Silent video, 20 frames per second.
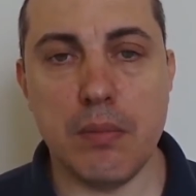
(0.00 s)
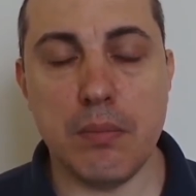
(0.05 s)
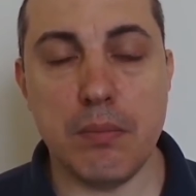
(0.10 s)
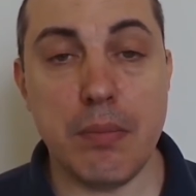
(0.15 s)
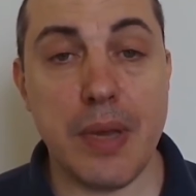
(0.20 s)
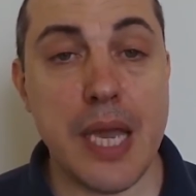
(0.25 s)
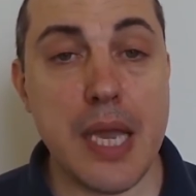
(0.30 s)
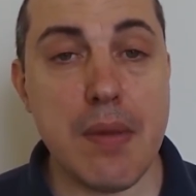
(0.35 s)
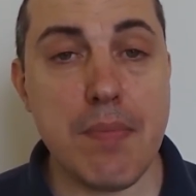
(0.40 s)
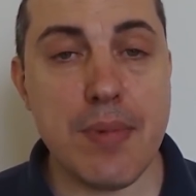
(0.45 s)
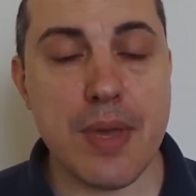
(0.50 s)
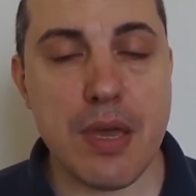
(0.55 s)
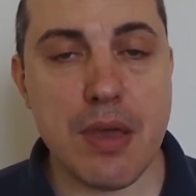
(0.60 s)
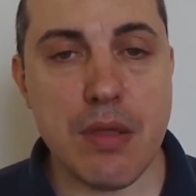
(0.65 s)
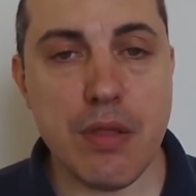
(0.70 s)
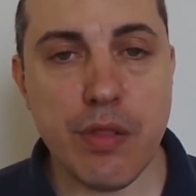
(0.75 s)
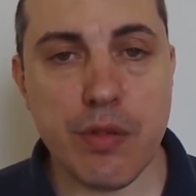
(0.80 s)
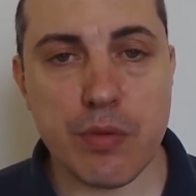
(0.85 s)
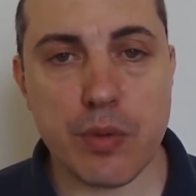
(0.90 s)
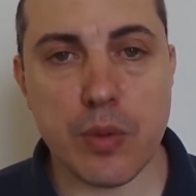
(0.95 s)

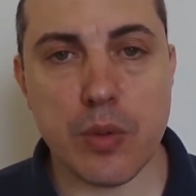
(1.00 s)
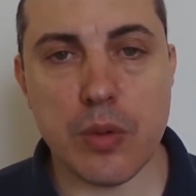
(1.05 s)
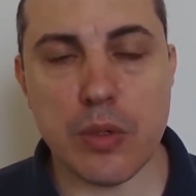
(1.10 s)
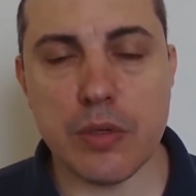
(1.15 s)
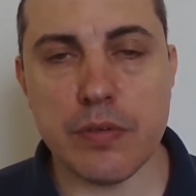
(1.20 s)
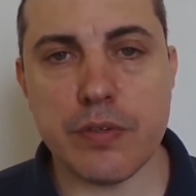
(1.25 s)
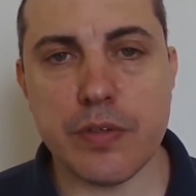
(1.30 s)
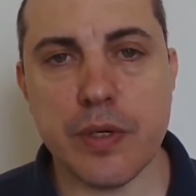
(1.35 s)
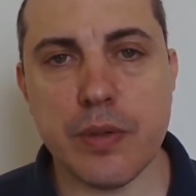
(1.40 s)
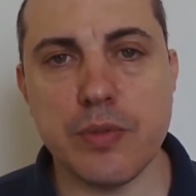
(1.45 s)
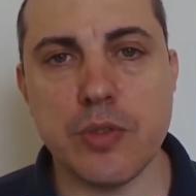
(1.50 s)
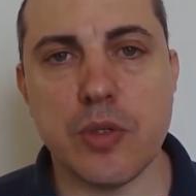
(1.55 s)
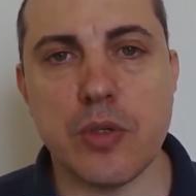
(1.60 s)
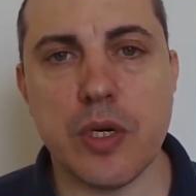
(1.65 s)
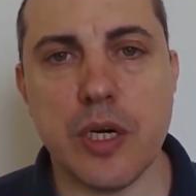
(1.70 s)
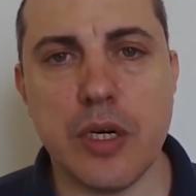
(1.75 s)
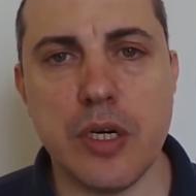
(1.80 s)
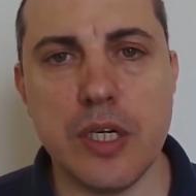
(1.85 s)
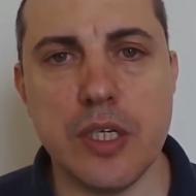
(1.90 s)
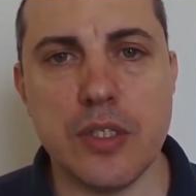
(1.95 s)
Maybe the role of
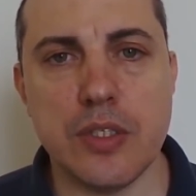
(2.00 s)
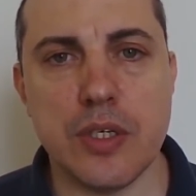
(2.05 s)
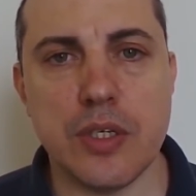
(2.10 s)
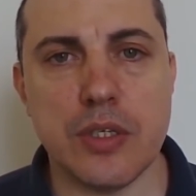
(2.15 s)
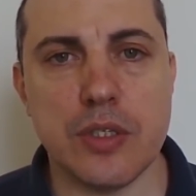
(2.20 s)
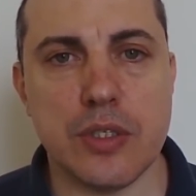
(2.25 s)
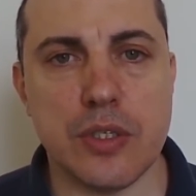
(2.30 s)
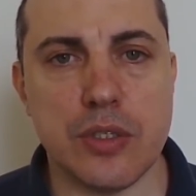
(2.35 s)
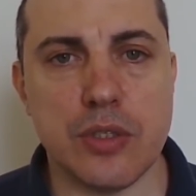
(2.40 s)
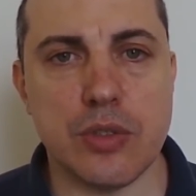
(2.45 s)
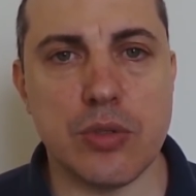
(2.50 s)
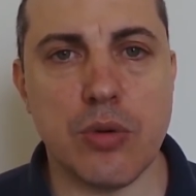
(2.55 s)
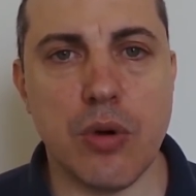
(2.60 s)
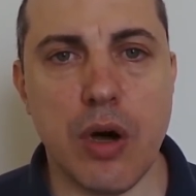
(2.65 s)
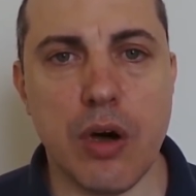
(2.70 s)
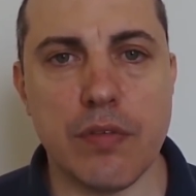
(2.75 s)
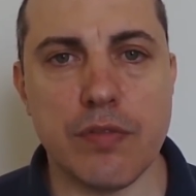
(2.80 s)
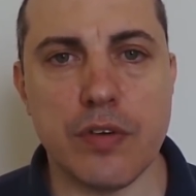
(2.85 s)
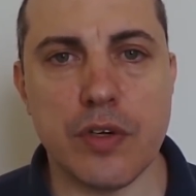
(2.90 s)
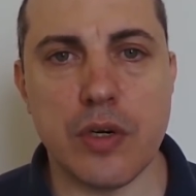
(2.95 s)
cryptocurrencies is to
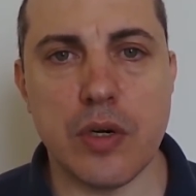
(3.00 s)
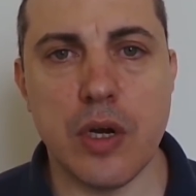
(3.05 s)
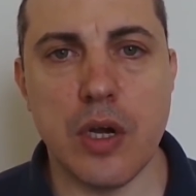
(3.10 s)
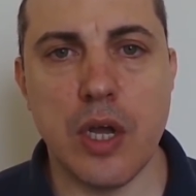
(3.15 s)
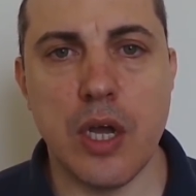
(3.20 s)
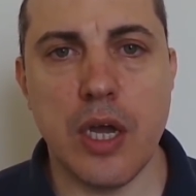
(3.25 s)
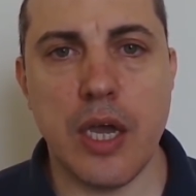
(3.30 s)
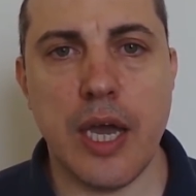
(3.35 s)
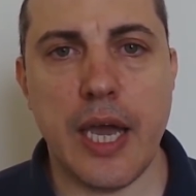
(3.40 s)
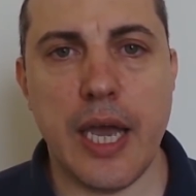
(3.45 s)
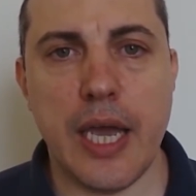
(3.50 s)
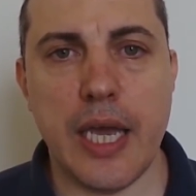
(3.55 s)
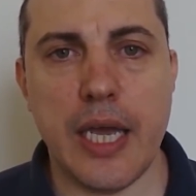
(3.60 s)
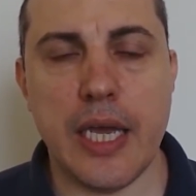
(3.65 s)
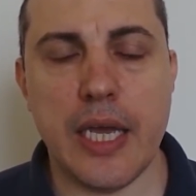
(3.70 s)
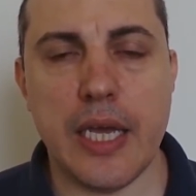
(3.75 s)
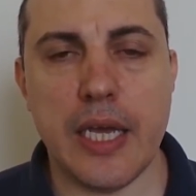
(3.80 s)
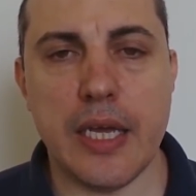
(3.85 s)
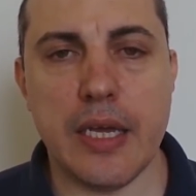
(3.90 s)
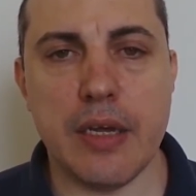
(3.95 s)
offer
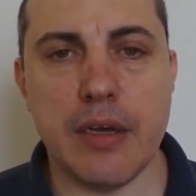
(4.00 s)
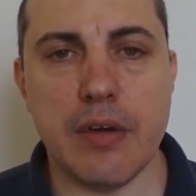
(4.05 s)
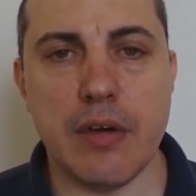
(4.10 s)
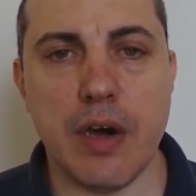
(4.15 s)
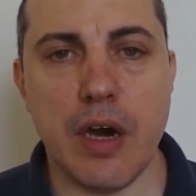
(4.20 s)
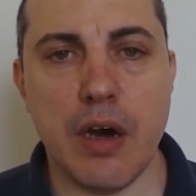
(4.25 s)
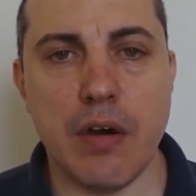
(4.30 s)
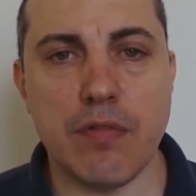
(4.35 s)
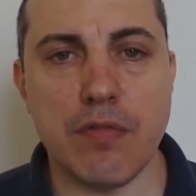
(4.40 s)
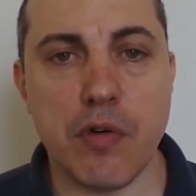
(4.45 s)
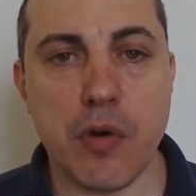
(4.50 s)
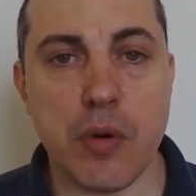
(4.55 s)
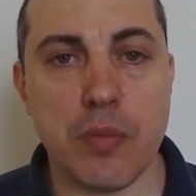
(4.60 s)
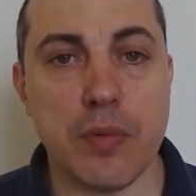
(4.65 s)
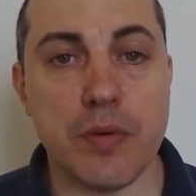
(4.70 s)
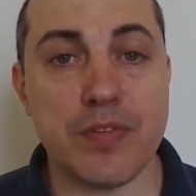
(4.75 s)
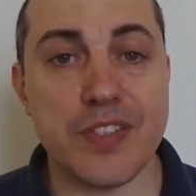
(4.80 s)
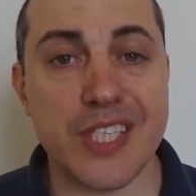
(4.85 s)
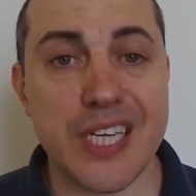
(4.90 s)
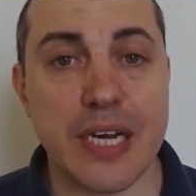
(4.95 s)
a
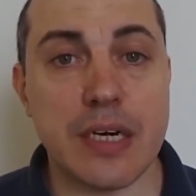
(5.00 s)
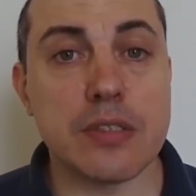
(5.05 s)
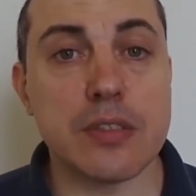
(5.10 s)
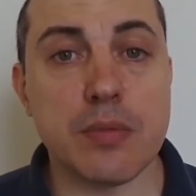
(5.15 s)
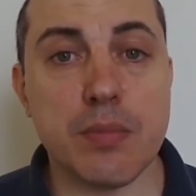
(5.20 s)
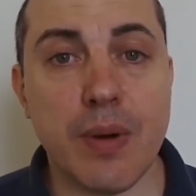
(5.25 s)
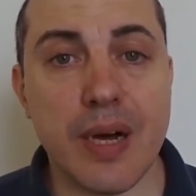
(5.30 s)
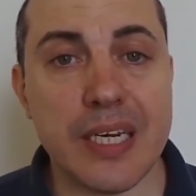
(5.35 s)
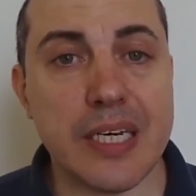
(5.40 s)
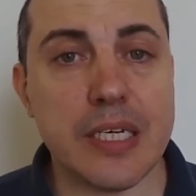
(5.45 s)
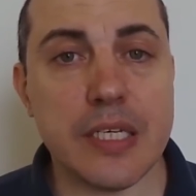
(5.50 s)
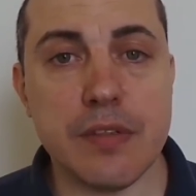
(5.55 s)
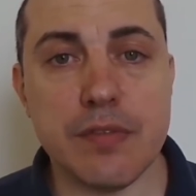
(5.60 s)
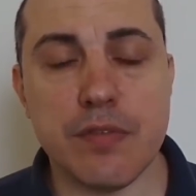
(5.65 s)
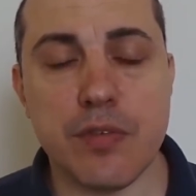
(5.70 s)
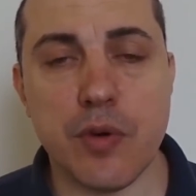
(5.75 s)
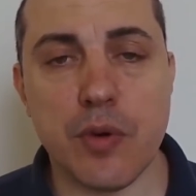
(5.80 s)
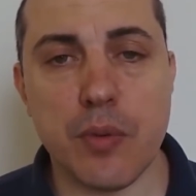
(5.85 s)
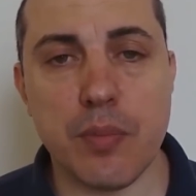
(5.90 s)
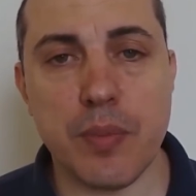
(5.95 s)
form of sound money
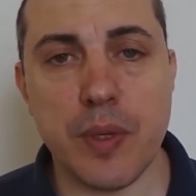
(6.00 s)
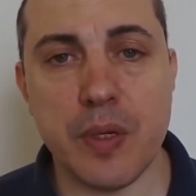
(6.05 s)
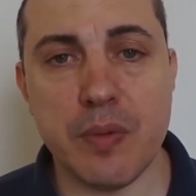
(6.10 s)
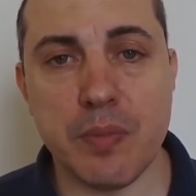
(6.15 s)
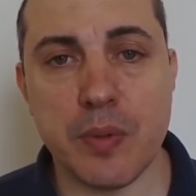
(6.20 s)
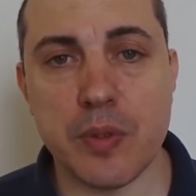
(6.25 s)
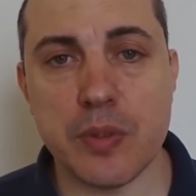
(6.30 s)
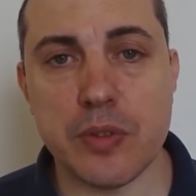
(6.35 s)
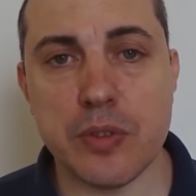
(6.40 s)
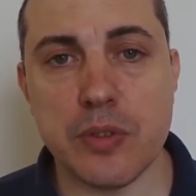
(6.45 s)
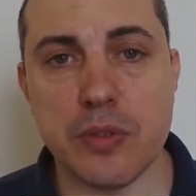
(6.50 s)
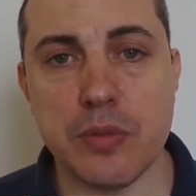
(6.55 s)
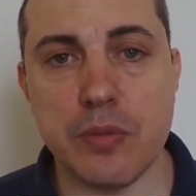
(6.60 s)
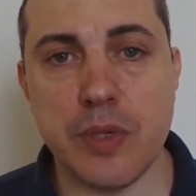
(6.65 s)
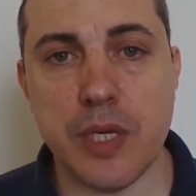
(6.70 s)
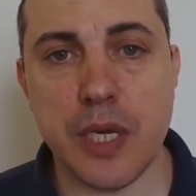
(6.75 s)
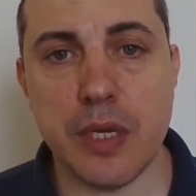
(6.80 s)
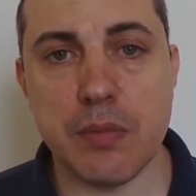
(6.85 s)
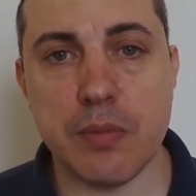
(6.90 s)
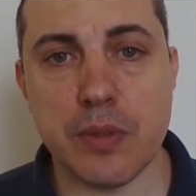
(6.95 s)
for people to
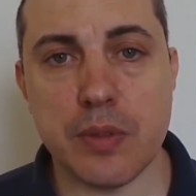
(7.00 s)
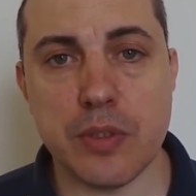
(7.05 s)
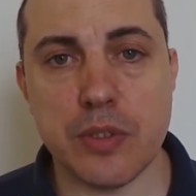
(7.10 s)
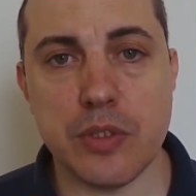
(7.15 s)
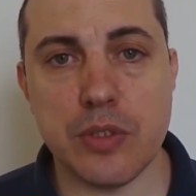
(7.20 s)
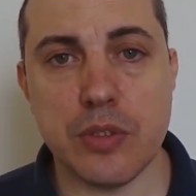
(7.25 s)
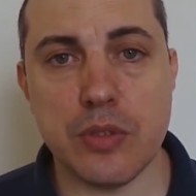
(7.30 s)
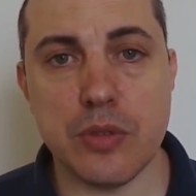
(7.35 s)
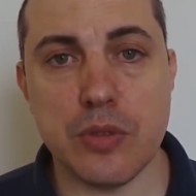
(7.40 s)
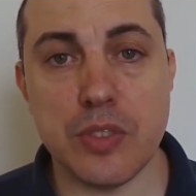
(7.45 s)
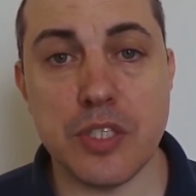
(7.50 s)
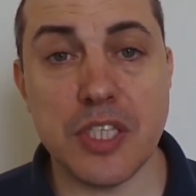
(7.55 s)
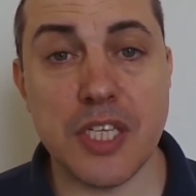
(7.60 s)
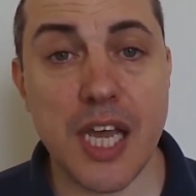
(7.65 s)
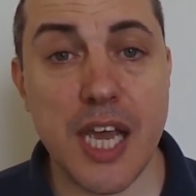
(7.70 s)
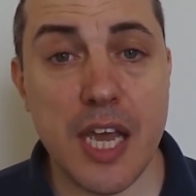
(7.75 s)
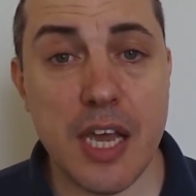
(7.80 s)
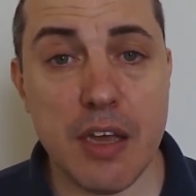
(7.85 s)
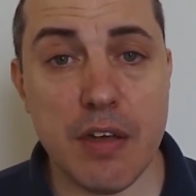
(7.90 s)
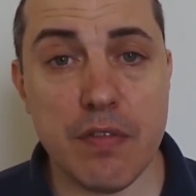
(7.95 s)
be able to
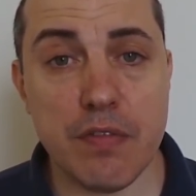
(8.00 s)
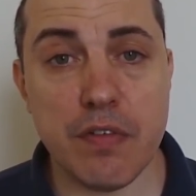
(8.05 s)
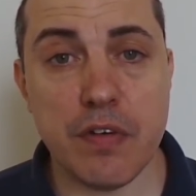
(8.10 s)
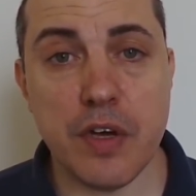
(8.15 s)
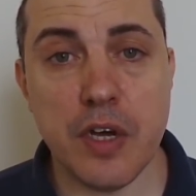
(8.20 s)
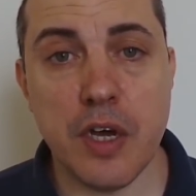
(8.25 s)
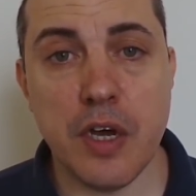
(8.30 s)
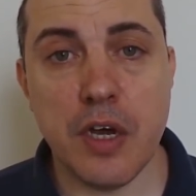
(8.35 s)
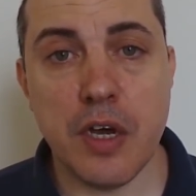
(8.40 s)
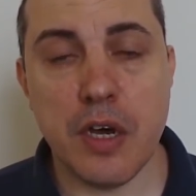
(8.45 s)
save